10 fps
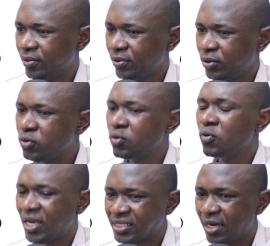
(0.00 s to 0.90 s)
you
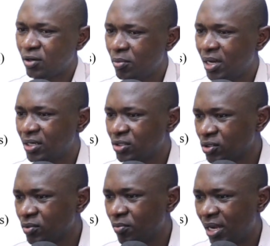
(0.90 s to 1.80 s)
as a human
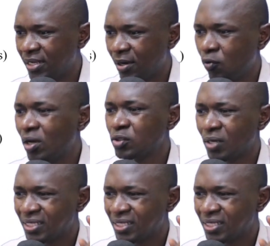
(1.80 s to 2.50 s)
resource manager who wants